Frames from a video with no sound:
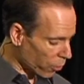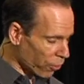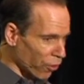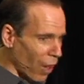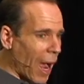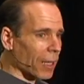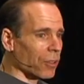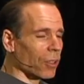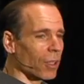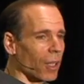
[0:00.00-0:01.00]
was
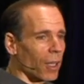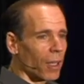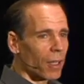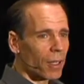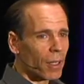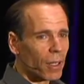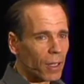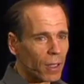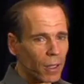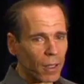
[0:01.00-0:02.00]
shocked
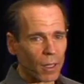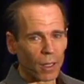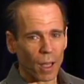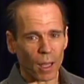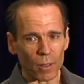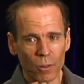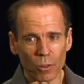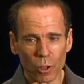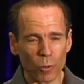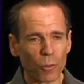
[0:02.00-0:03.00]

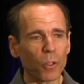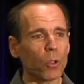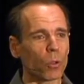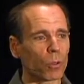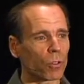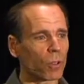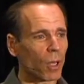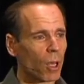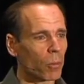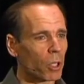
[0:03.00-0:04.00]
and confused
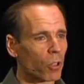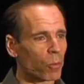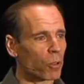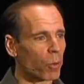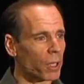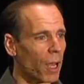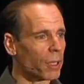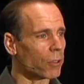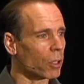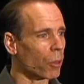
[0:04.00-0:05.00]
because between
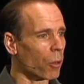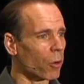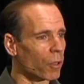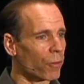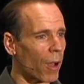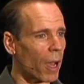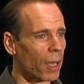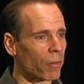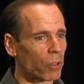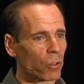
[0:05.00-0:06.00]
nineteen
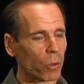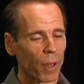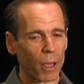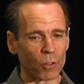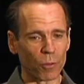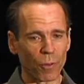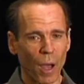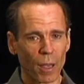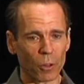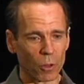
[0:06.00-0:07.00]
thirty-five and two thousand
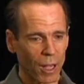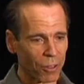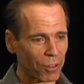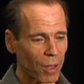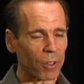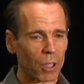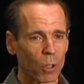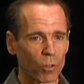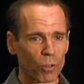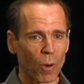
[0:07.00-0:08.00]
five, during that
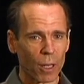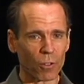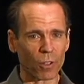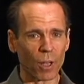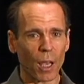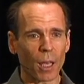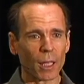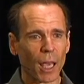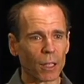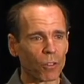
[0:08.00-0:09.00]
seventy-year stretch,
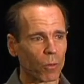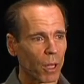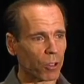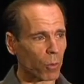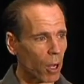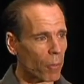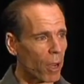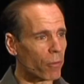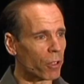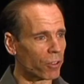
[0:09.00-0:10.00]
cancer rates went up
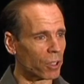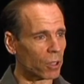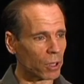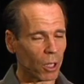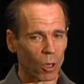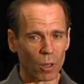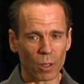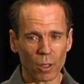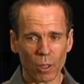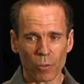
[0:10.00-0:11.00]
every single year
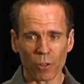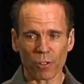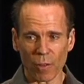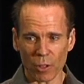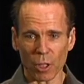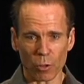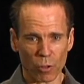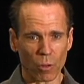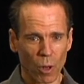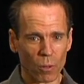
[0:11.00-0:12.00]
for seventy years
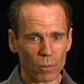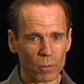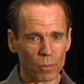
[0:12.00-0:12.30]
in a row.